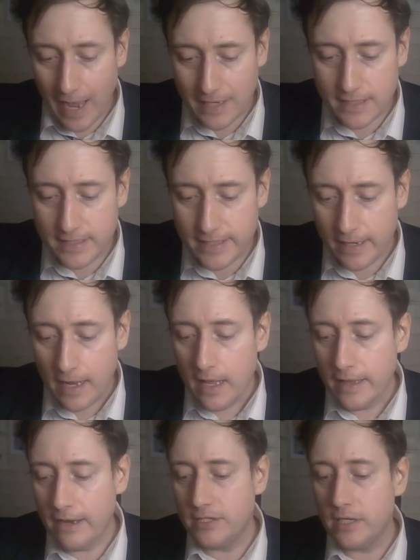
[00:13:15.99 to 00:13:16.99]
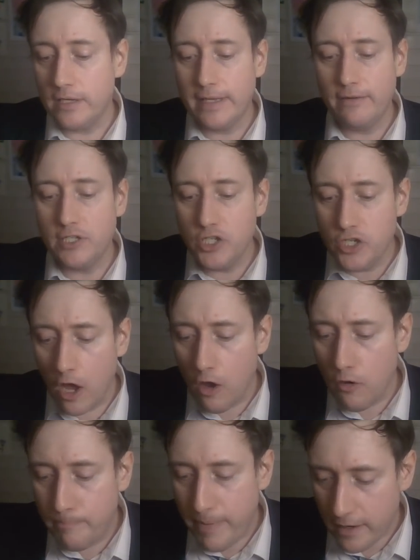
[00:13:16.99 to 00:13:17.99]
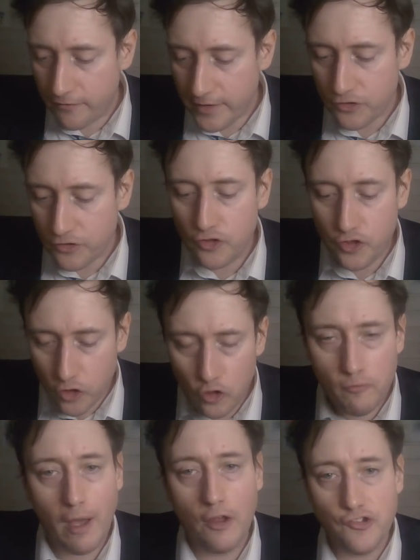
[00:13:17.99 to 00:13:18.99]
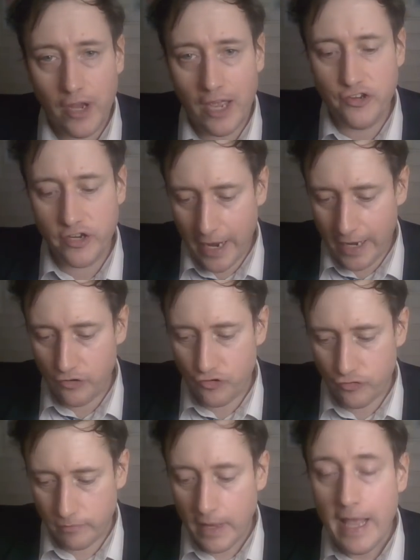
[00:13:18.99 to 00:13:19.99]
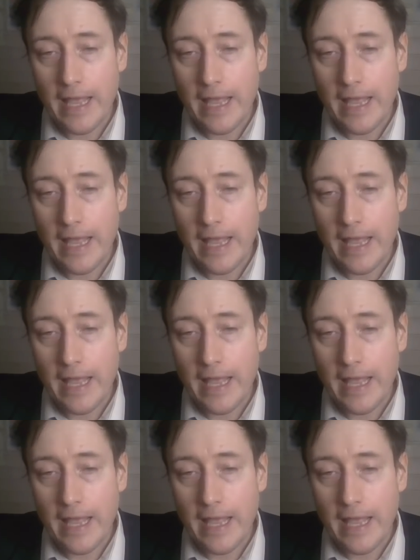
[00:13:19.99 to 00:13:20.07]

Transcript: As I said, there is no benefit to too much education.